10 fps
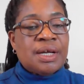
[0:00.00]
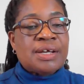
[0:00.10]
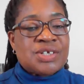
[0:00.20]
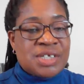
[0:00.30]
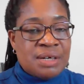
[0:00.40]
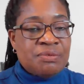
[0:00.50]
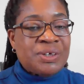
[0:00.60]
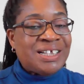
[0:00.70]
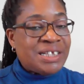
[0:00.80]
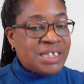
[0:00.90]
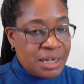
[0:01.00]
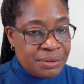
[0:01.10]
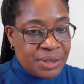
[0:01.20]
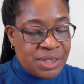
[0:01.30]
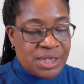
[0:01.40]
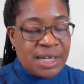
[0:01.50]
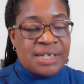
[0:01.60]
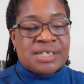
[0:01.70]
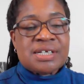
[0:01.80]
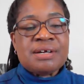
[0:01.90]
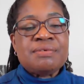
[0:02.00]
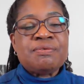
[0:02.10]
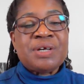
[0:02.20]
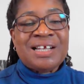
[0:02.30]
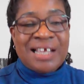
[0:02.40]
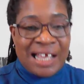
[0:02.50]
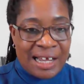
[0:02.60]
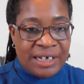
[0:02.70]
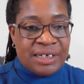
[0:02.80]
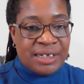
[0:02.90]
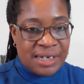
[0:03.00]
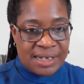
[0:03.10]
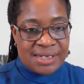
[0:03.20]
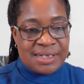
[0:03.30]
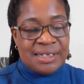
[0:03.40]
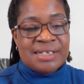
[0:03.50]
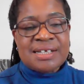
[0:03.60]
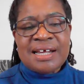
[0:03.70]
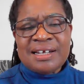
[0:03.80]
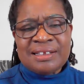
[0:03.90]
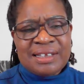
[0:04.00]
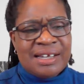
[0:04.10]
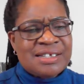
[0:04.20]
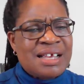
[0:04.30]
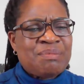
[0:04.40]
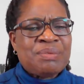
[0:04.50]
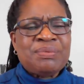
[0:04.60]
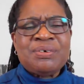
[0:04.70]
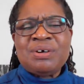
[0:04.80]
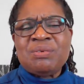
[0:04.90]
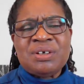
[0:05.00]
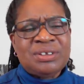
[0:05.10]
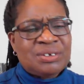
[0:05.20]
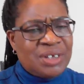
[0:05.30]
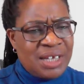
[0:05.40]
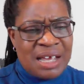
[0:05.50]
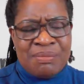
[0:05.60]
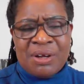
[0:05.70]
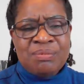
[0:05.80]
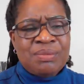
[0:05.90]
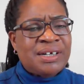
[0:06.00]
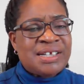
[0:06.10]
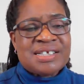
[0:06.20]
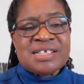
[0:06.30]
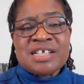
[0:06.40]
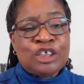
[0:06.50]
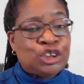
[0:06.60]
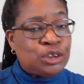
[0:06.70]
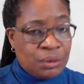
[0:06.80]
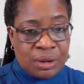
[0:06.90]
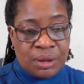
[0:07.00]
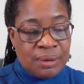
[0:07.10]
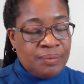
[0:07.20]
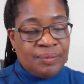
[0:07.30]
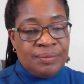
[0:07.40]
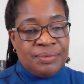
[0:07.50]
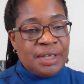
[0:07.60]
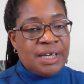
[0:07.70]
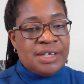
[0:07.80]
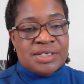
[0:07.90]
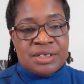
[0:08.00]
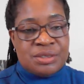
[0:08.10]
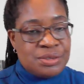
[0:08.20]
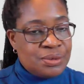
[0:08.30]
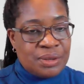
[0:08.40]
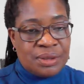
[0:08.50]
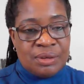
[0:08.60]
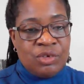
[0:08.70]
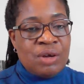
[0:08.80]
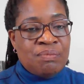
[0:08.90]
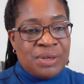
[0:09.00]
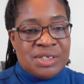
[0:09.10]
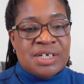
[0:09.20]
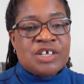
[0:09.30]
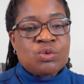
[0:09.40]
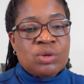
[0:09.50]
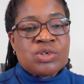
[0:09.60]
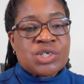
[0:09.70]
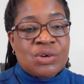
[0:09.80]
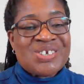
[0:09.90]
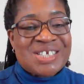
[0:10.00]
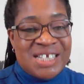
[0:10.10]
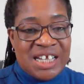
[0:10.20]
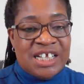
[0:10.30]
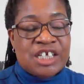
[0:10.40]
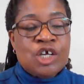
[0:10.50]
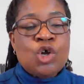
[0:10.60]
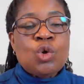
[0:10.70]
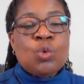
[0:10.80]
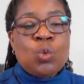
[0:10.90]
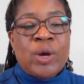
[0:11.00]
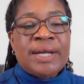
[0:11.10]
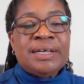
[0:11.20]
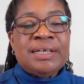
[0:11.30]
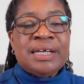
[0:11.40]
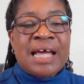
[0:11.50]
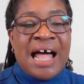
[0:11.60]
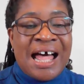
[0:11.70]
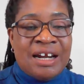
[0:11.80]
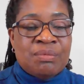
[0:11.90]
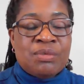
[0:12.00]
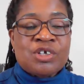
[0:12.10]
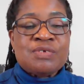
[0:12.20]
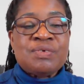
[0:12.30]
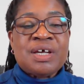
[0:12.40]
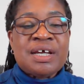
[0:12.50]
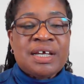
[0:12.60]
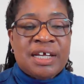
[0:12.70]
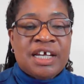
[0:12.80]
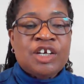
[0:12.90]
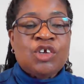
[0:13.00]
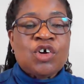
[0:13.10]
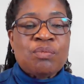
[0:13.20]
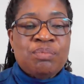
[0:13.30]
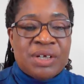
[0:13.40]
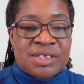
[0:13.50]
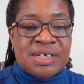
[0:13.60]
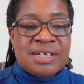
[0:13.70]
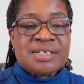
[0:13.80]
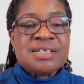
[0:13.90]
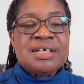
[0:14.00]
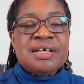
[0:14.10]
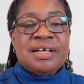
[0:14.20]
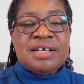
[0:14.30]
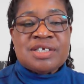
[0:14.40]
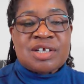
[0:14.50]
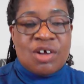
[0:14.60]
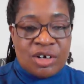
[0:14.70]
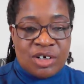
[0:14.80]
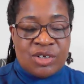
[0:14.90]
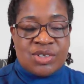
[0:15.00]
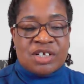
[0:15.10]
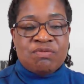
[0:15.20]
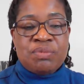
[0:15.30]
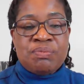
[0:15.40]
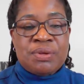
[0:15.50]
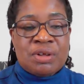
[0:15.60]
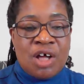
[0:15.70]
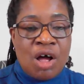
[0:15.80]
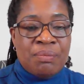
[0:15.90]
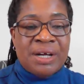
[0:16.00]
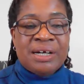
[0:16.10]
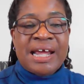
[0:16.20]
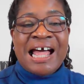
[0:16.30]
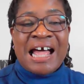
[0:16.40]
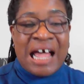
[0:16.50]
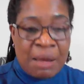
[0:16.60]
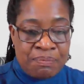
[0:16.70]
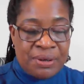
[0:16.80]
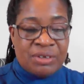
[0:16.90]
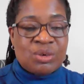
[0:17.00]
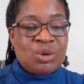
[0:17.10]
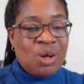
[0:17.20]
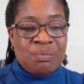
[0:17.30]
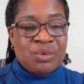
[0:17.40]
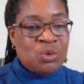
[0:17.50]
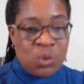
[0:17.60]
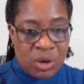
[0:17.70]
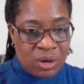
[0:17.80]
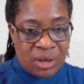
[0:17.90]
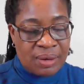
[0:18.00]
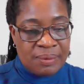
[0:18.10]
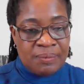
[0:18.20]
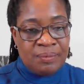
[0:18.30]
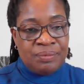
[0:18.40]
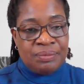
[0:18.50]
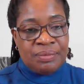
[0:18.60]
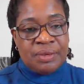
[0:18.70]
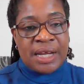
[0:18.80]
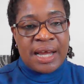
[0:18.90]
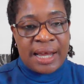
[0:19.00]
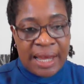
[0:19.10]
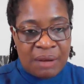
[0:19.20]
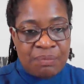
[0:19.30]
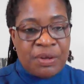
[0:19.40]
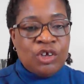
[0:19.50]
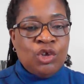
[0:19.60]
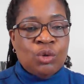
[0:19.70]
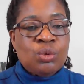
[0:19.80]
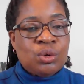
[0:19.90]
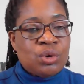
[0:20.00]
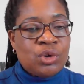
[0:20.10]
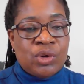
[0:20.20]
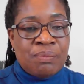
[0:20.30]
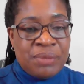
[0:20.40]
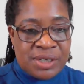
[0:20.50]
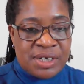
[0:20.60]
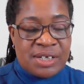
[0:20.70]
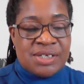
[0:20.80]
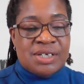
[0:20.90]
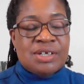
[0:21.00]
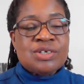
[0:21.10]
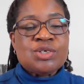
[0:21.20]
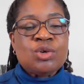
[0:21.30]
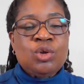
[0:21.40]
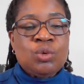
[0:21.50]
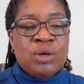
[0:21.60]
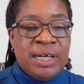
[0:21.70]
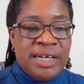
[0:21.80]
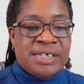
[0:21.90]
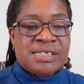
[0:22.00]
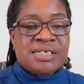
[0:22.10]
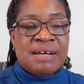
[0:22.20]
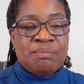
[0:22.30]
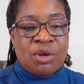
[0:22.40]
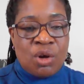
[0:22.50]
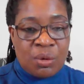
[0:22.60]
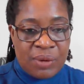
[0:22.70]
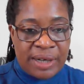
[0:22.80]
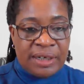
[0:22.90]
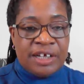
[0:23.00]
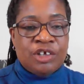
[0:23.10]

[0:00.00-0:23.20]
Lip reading: And serve with integrity and serve with kindness. These are the things that people don't want to hear about, but this is the truth. It's the truth. Your business will succeed when the atmosphere in your business is conducive. People come in, they are happy to come to work. They are helping you grow your business. So you lead them correctly.